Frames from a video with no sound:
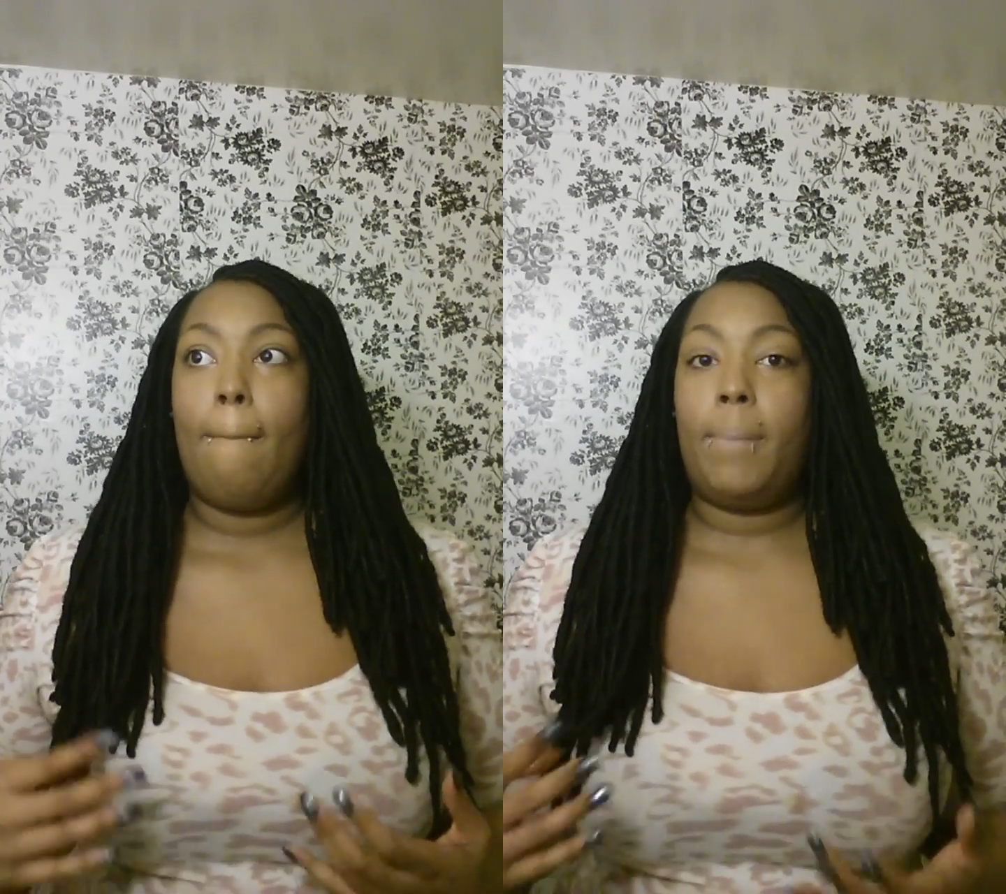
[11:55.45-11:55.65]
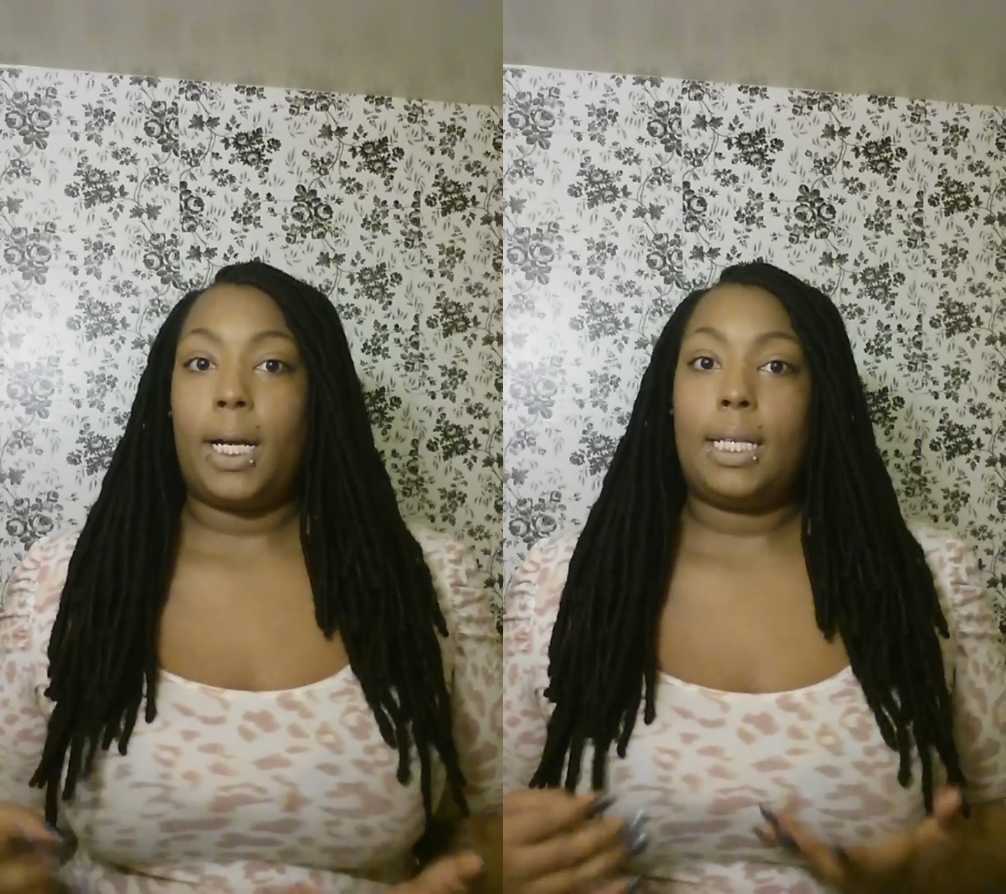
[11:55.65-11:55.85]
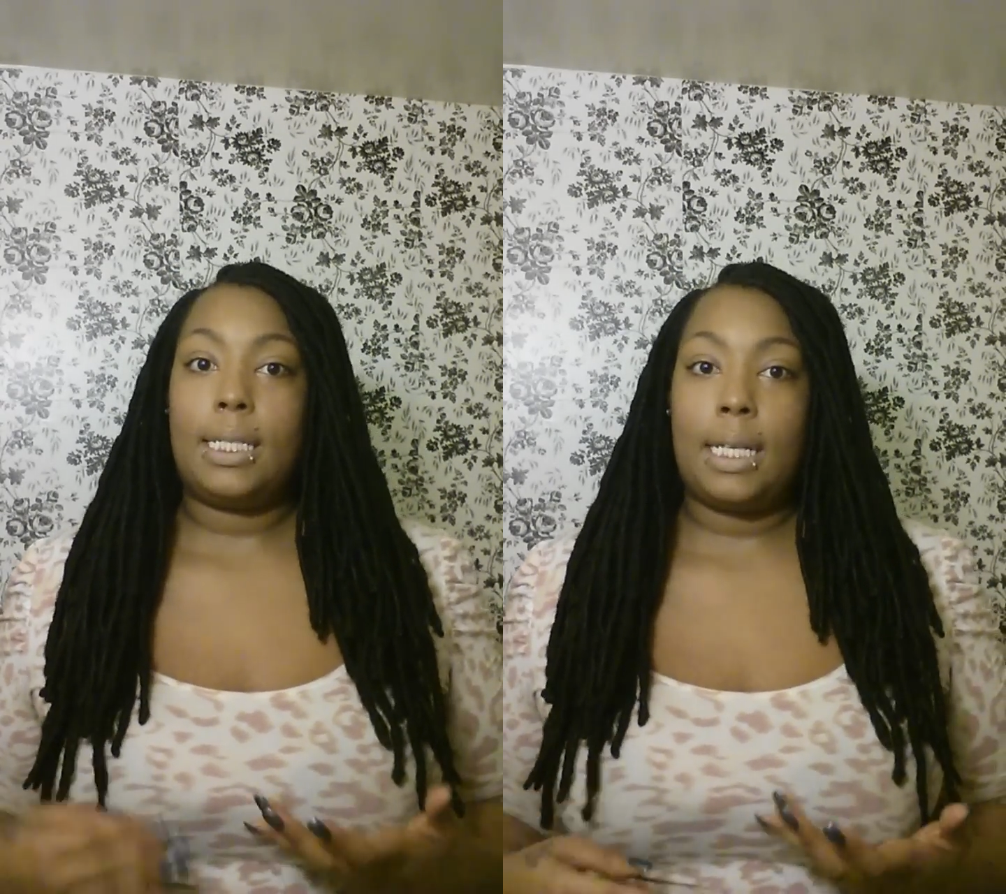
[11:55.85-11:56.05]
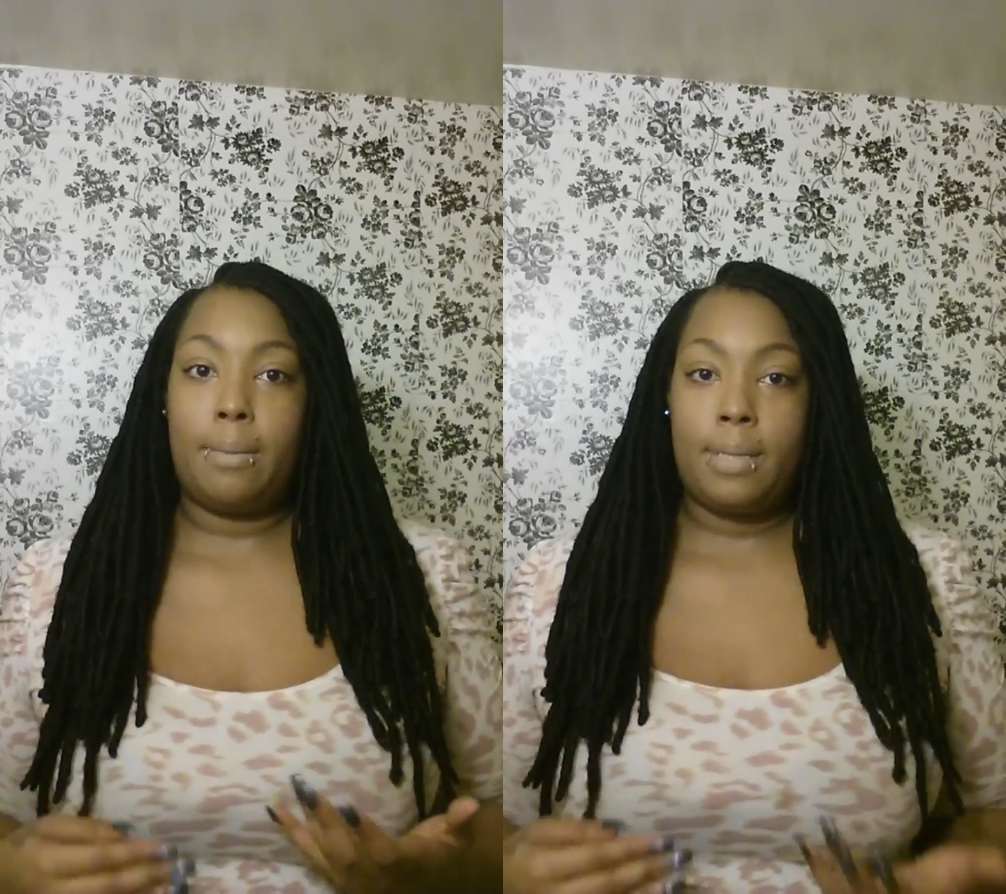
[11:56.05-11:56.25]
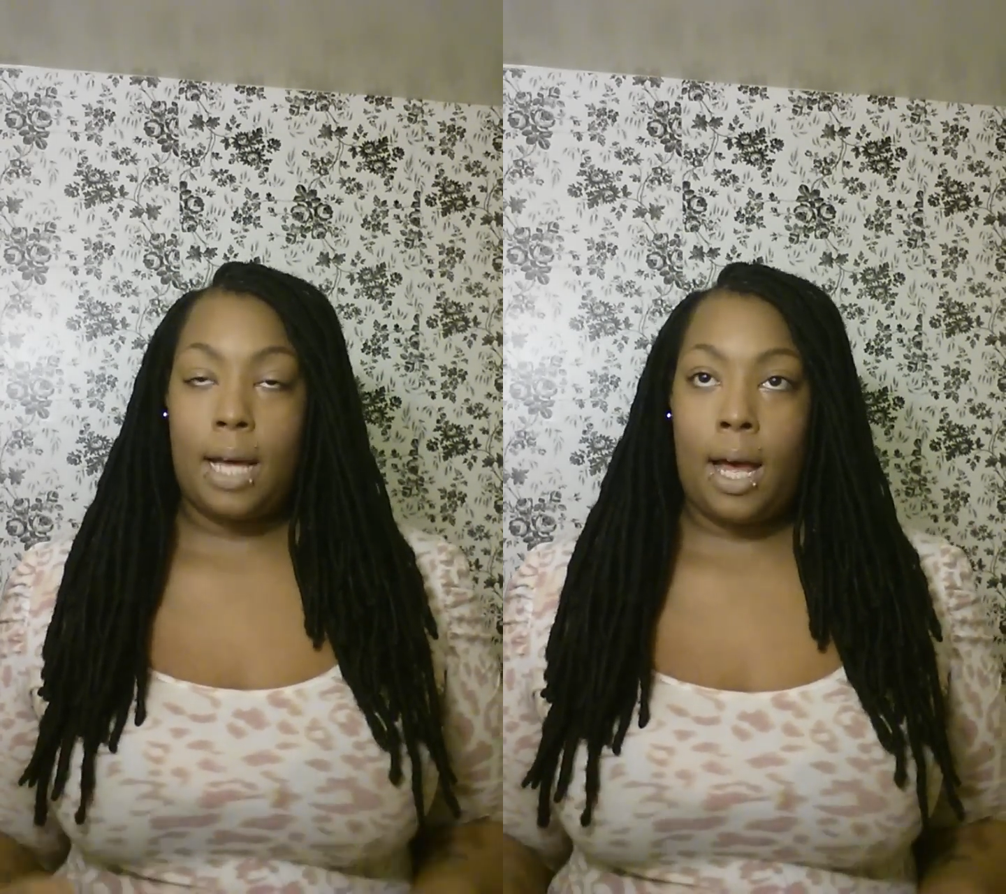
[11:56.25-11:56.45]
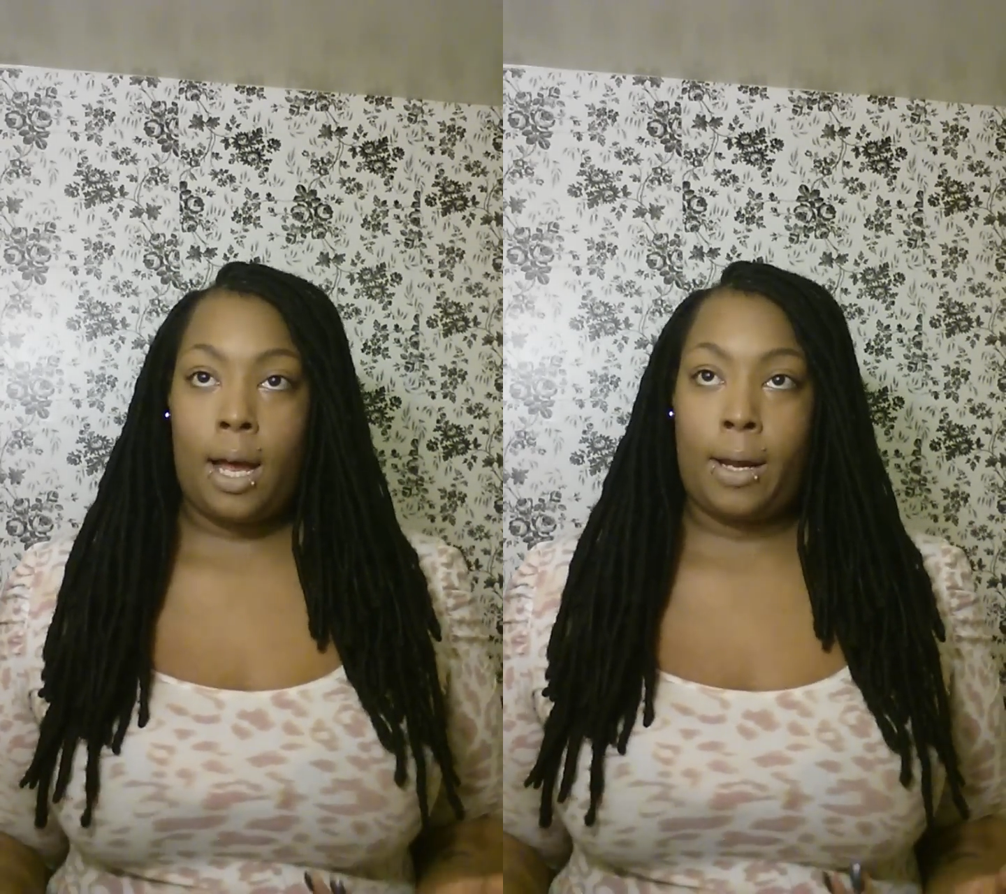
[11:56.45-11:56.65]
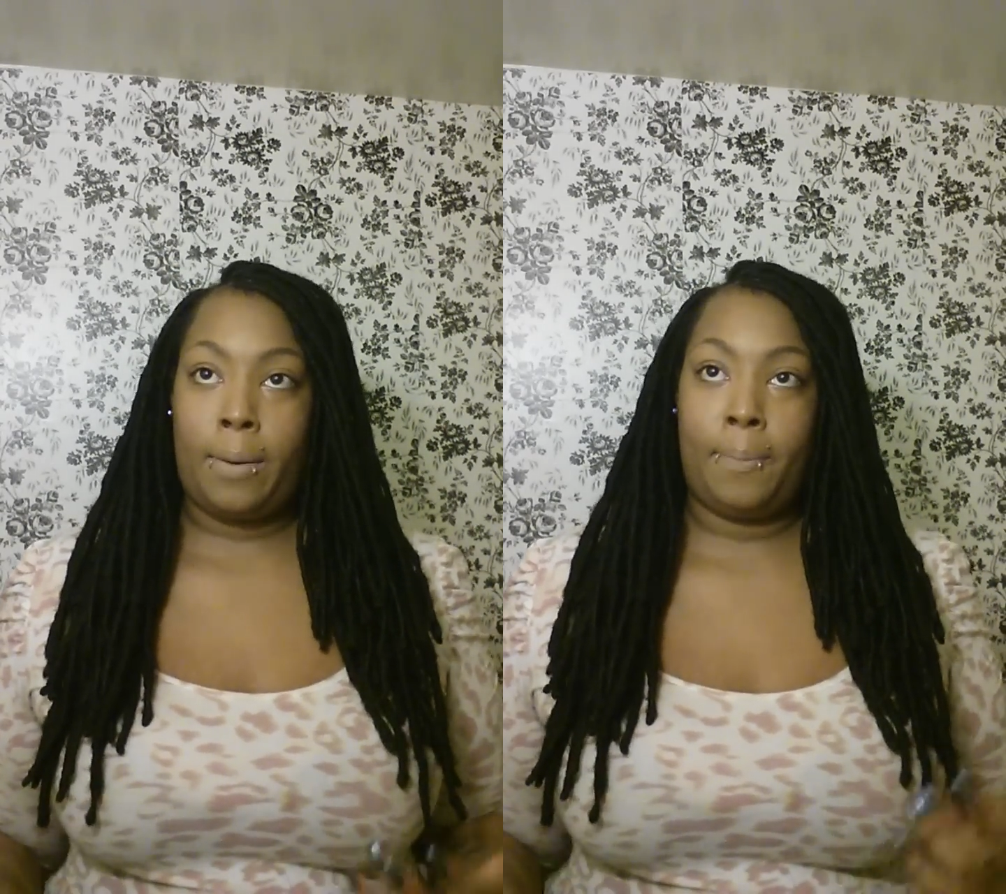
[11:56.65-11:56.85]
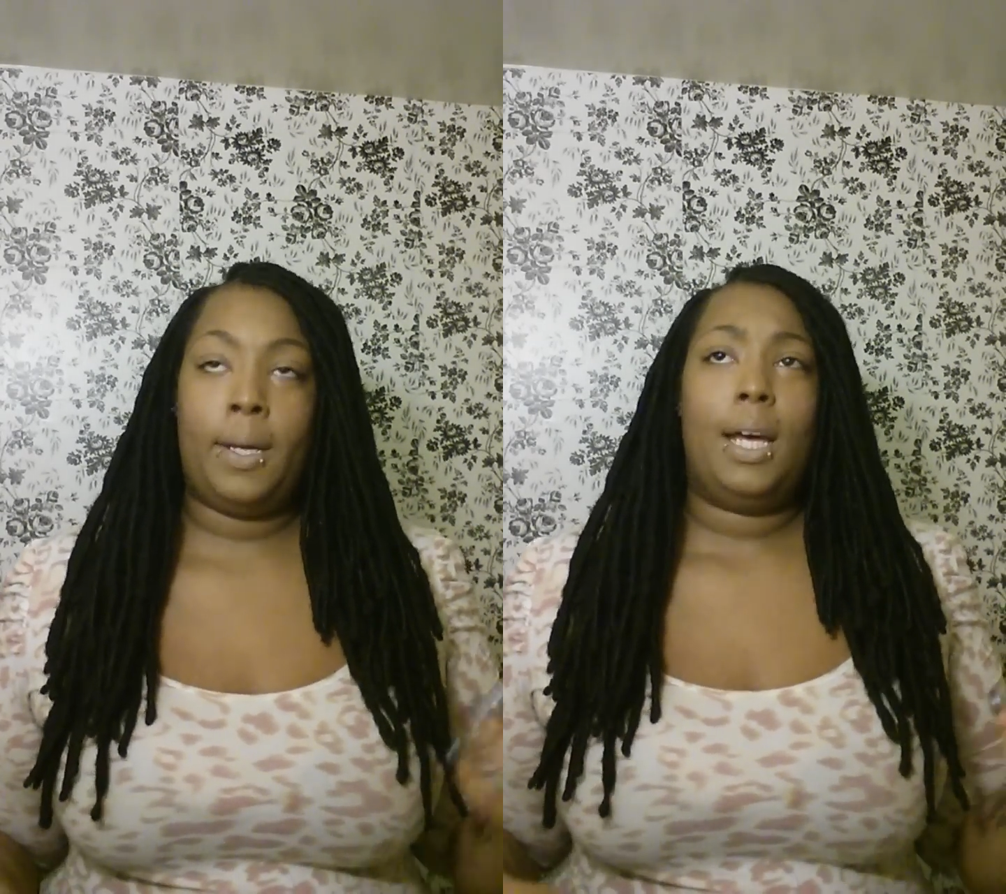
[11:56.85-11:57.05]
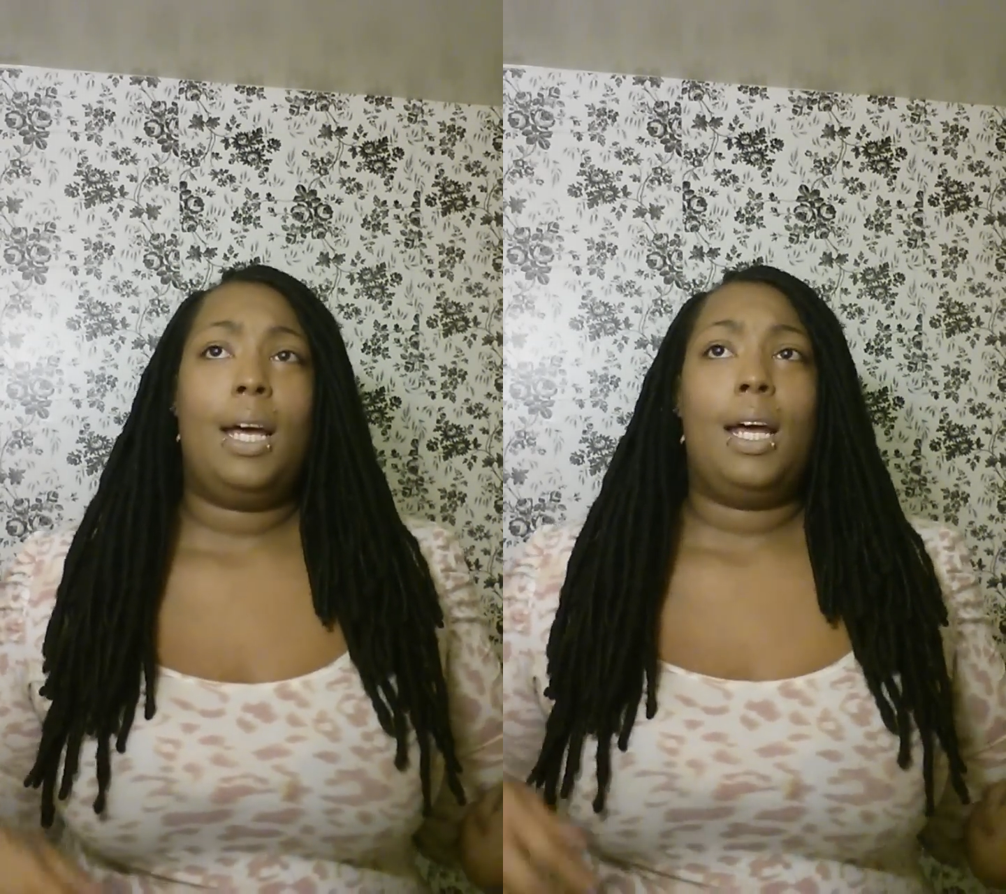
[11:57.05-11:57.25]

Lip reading: but at the same time